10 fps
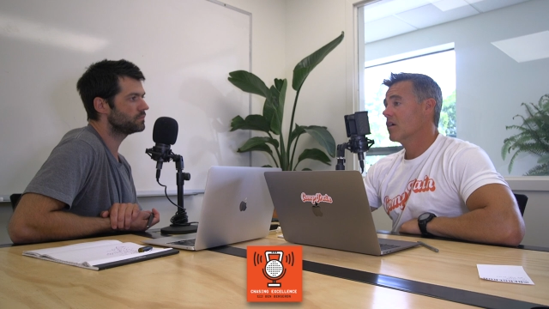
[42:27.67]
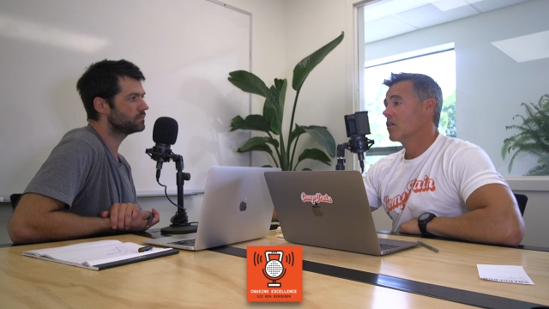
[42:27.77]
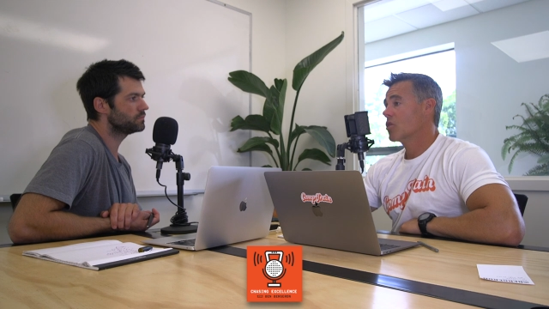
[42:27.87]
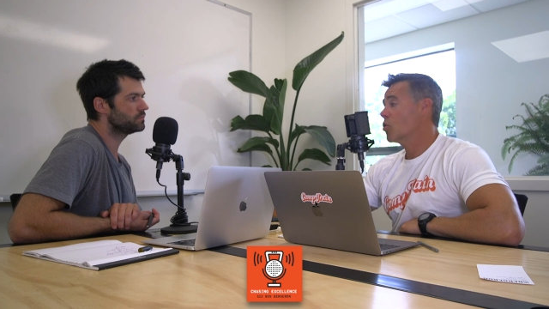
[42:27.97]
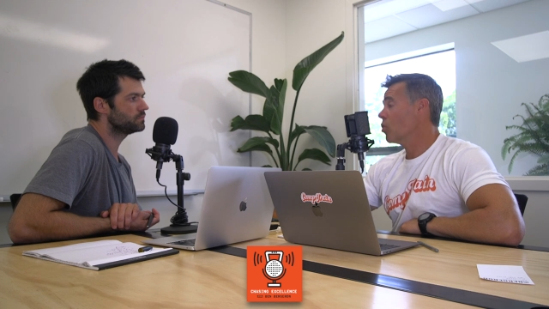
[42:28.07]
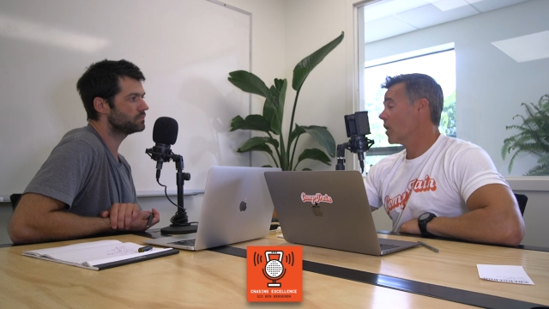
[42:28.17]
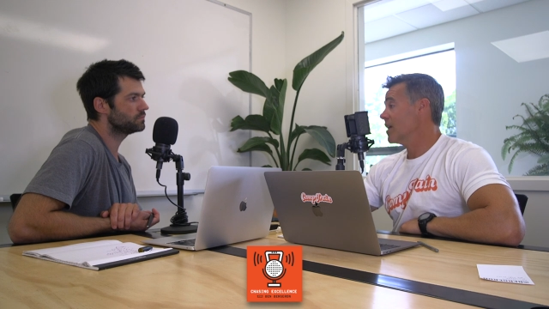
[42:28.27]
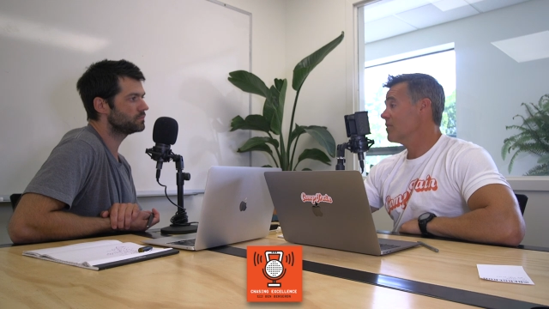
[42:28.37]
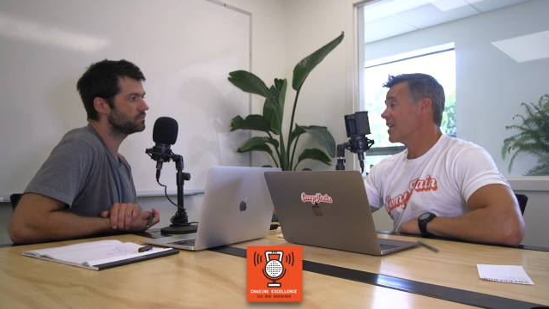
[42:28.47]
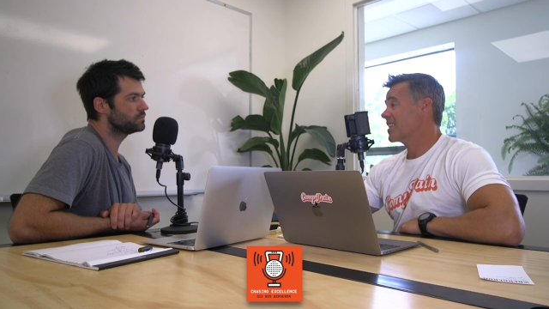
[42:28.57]
Speaker 1: cool.
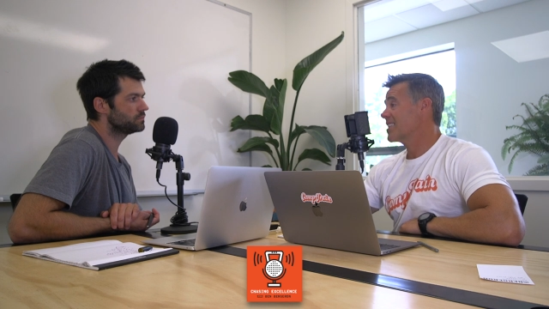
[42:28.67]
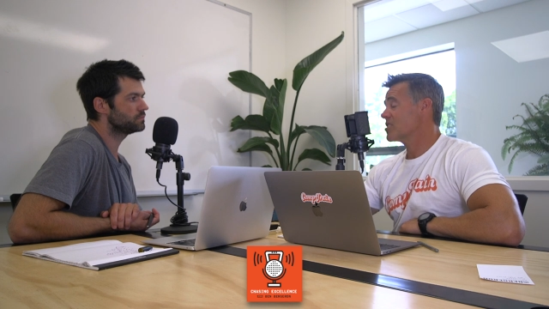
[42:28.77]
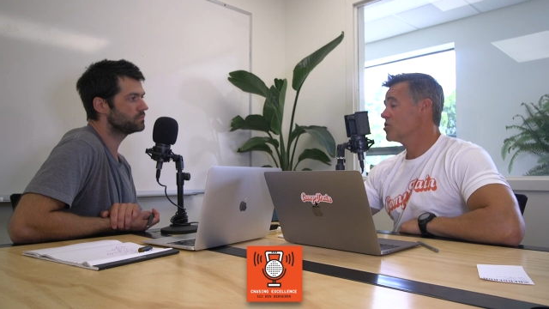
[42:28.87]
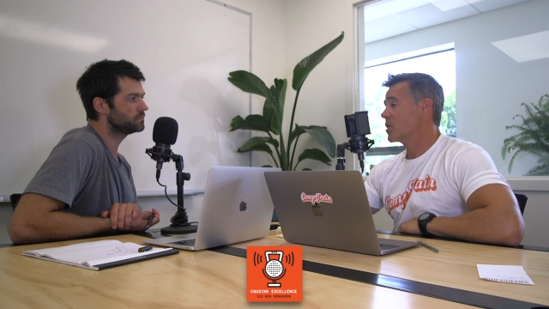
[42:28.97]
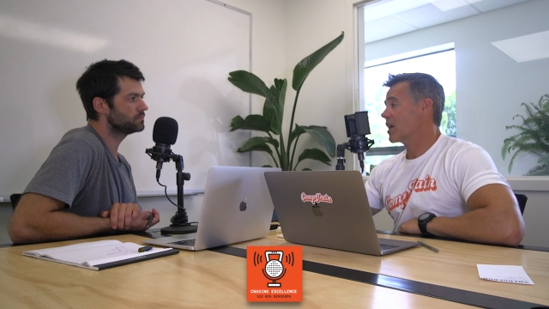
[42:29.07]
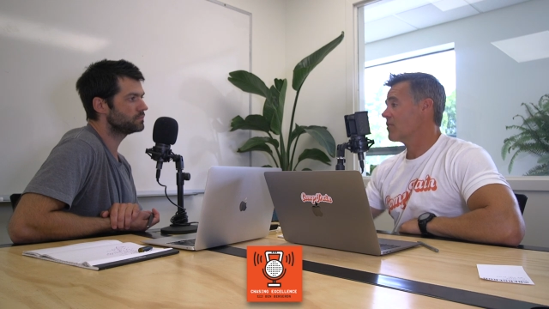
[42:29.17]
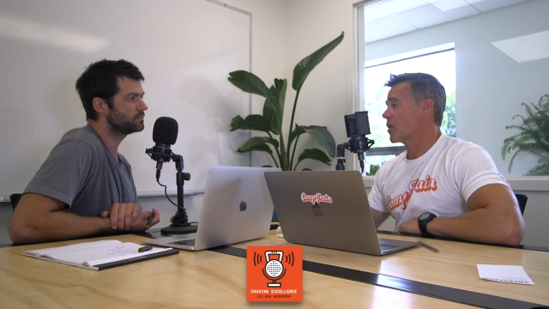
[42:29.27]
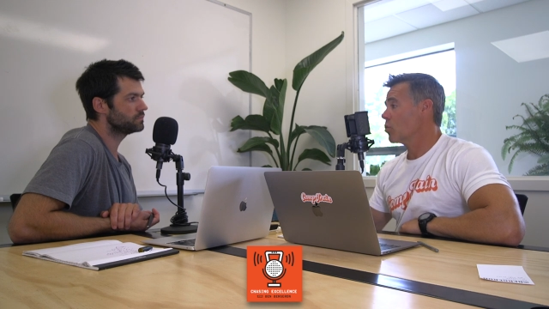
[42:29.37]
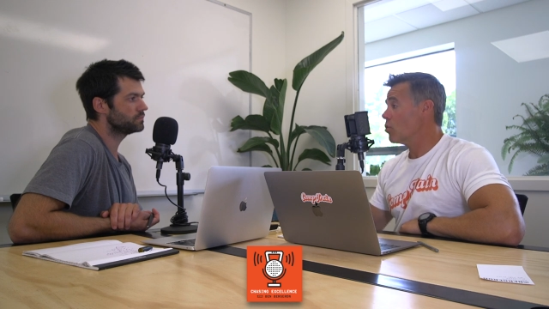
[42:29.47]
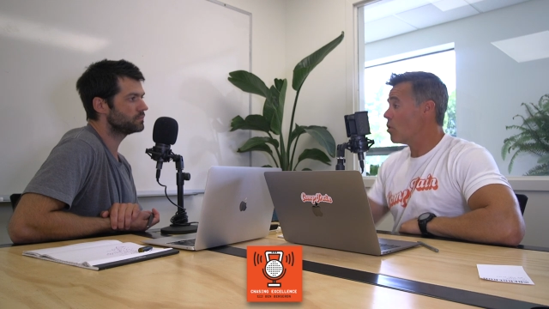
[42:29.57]
Even like this new kind of like,
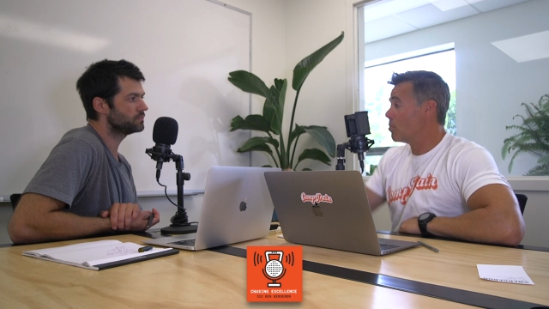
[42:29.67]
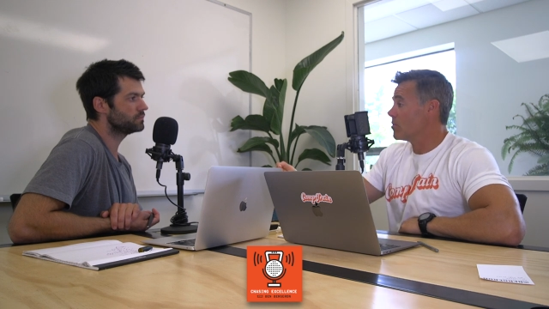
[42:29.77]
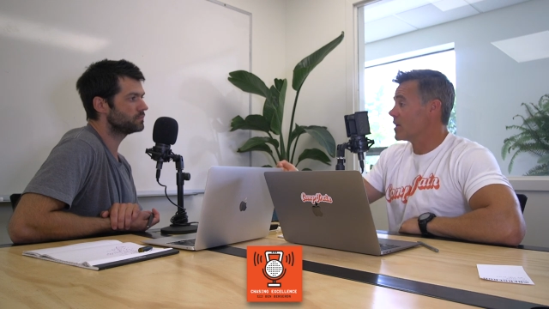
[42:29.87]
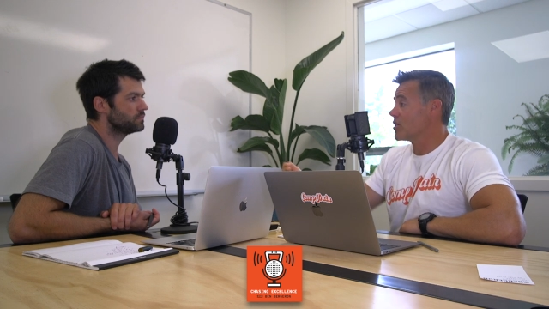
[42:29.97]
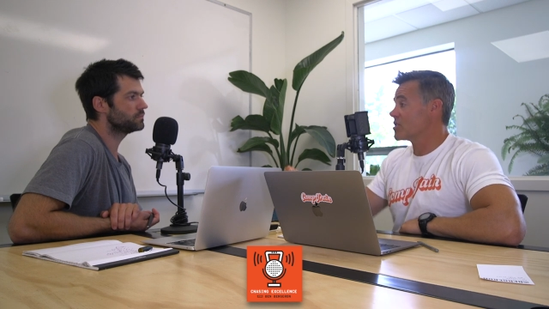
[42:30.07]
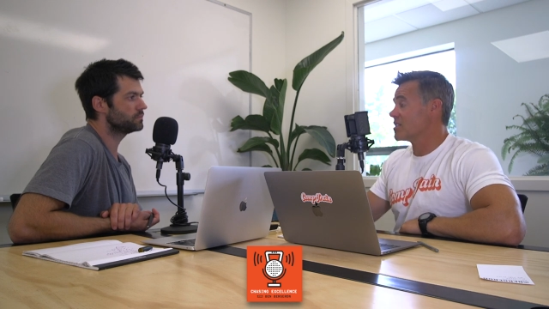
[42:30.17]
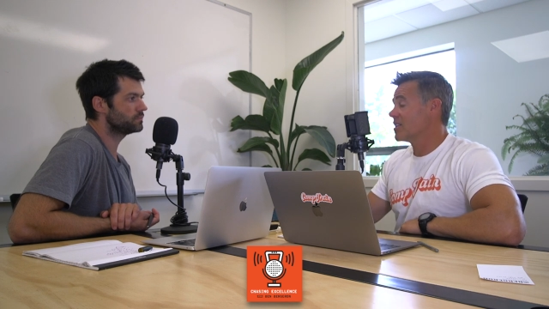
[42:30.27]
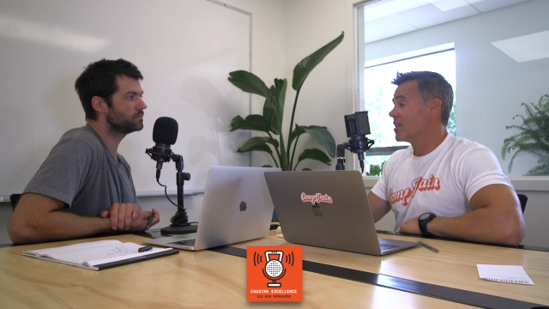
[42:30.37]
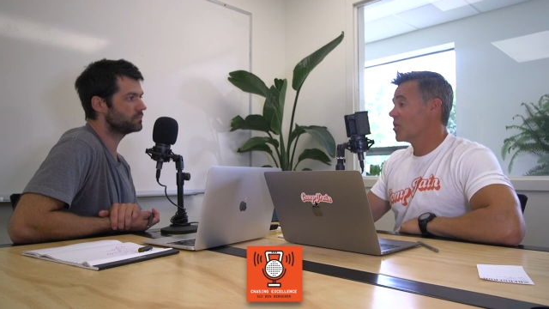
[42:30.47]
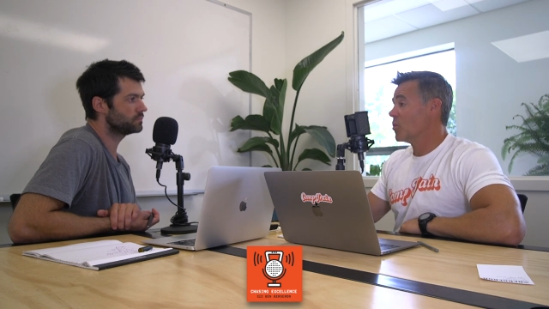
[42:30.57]
ooh, here's,
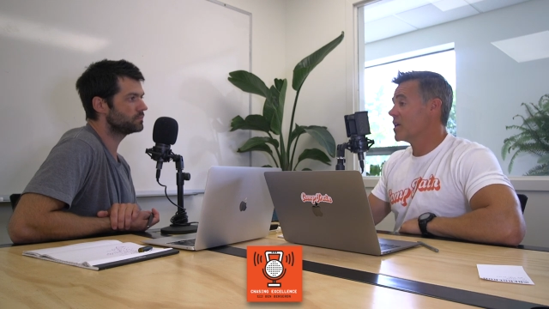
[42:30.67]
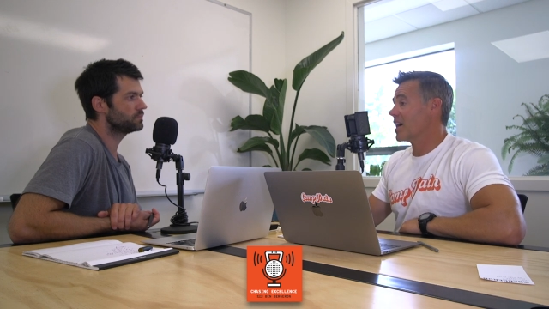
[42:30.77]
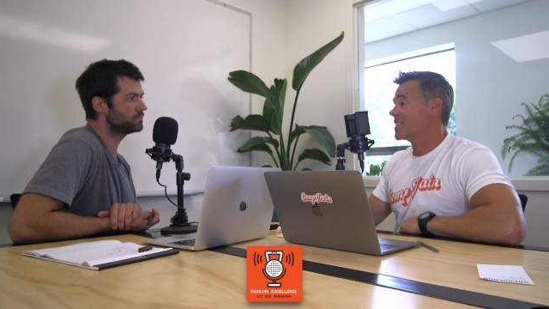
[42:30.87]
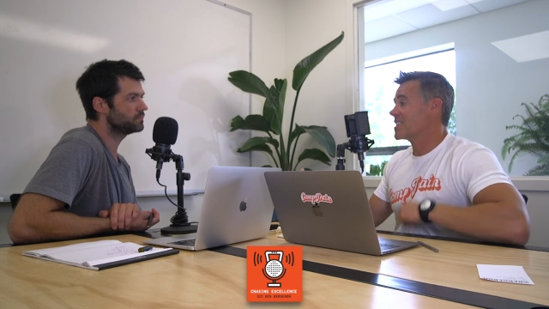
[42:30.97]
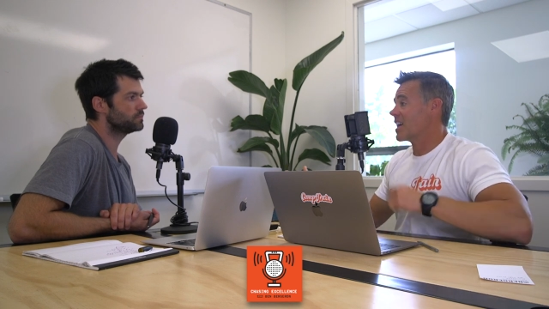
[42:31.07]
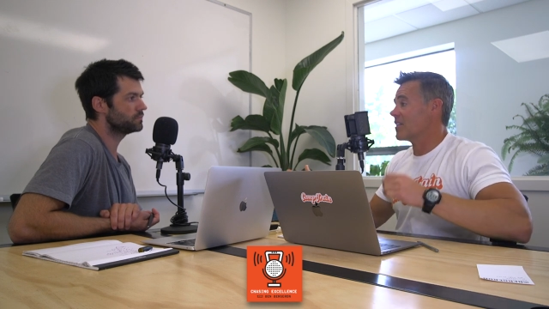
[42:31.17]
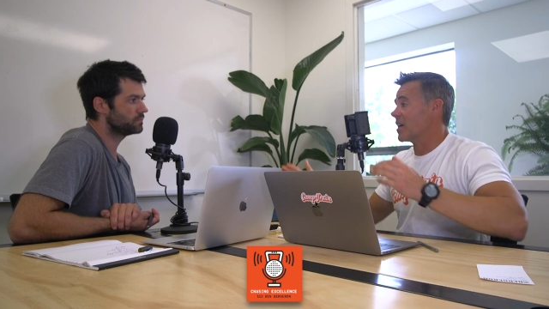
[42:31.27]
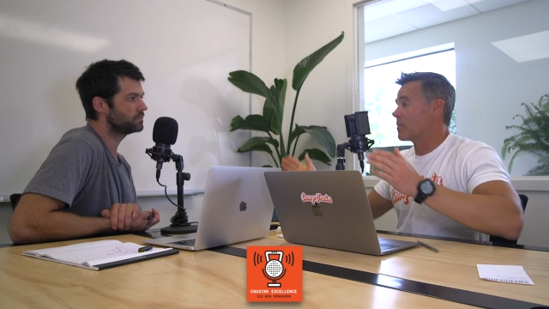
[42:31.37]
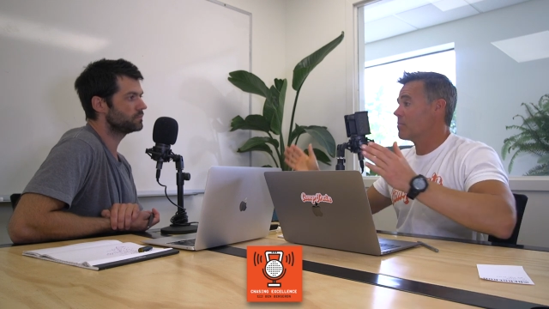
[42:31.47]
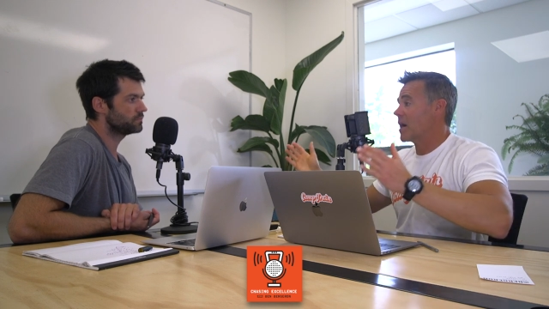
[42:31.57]
we got this kind of
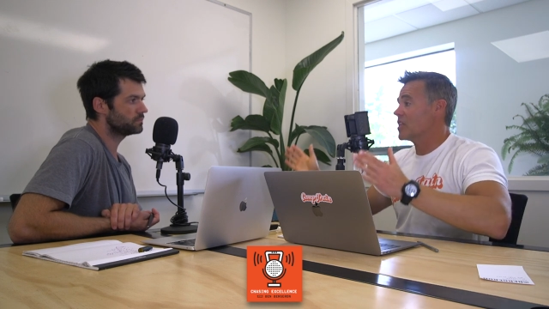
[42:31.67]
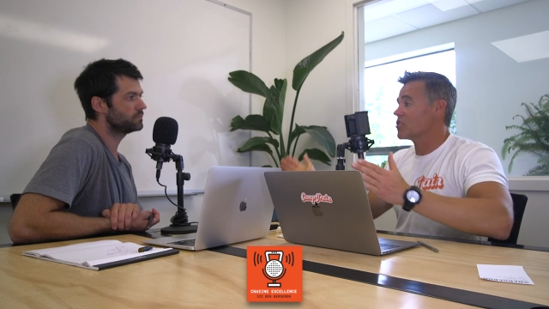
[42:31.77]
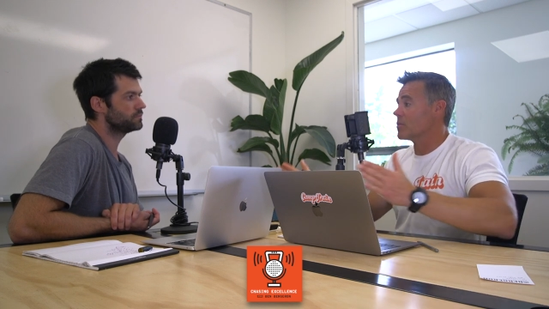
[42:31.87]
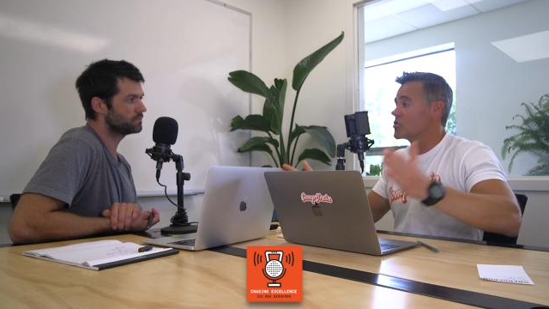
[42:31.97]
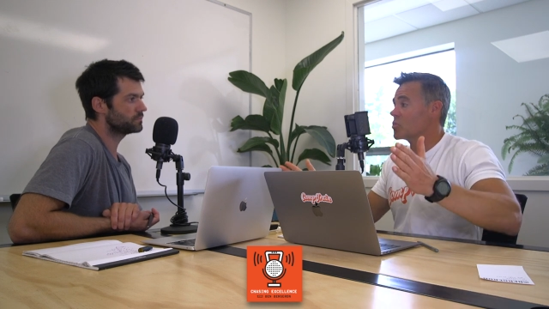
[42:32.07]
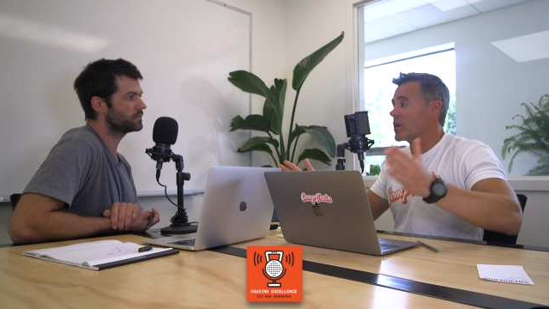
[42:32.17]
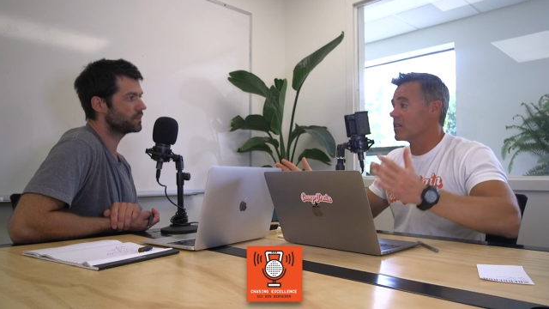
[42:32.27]
like pendulum swing a